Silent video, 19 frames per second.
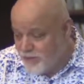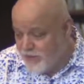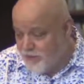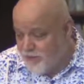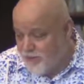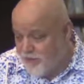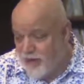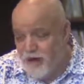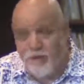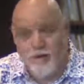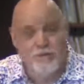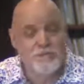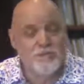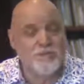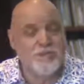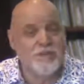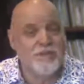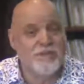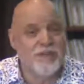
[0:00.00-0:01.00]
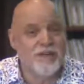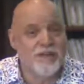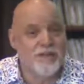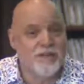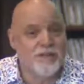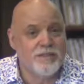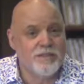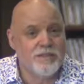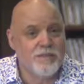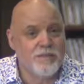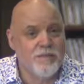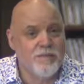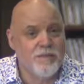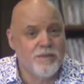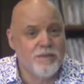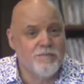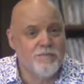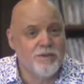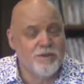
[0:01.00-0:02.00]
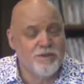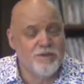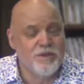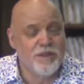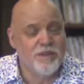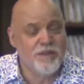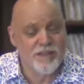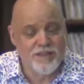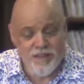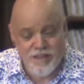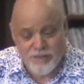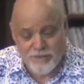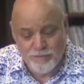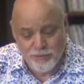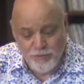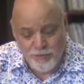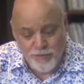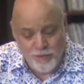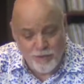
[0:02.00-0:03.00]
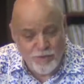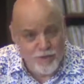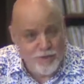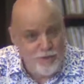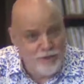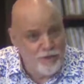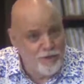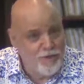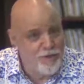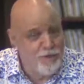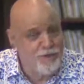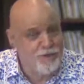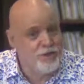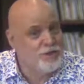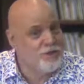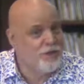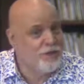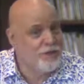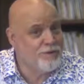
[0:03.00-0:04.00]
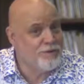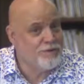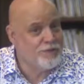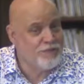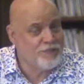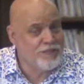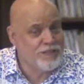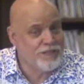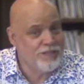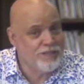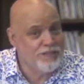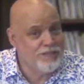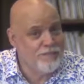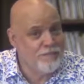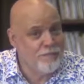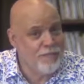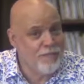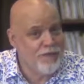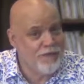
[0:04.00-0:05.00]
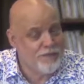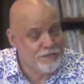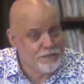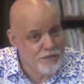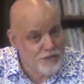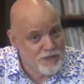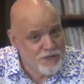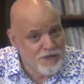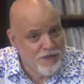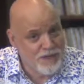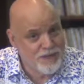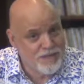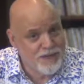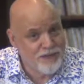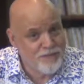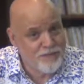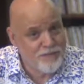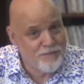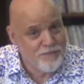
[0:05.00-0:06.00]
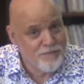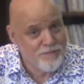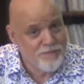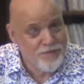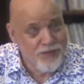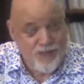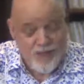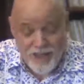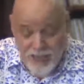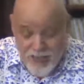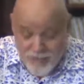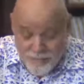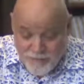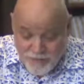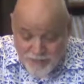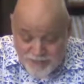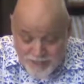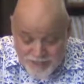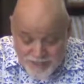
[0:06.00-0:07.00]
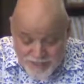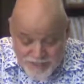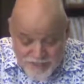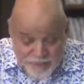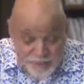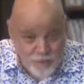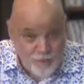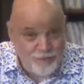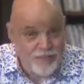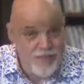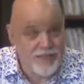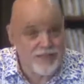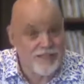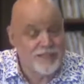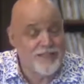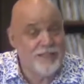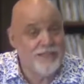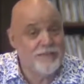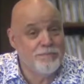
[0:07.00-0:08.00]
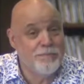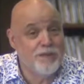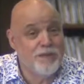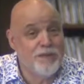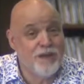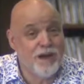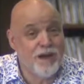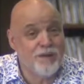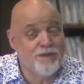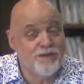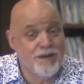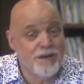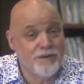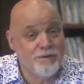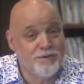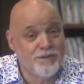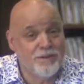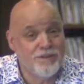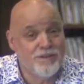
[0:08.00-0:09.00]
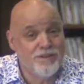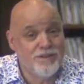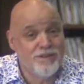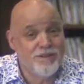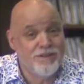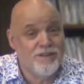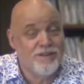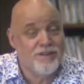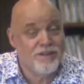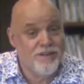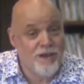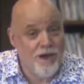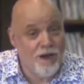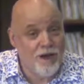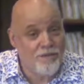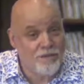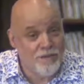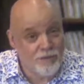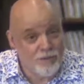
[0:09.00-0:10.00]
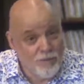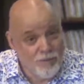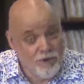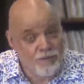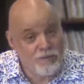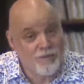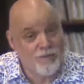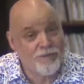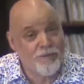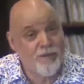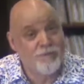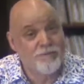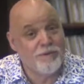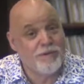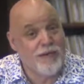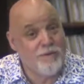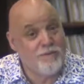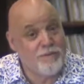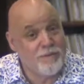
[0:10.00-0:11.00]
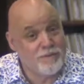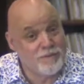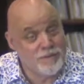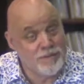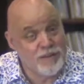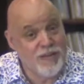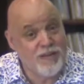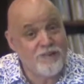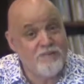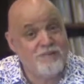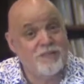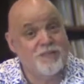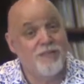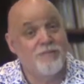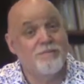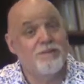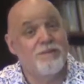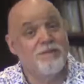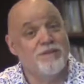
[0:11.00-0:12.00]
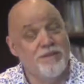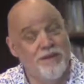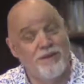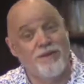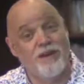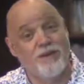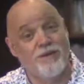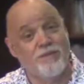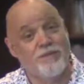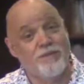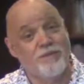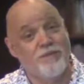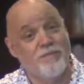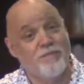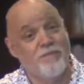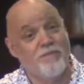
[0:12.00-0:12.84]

farms and things, the first thing they did was sow a huge, generous seed to build God's house. And because they sowed that seed to build God's house, God then worked with them and kept them safe as they built their house.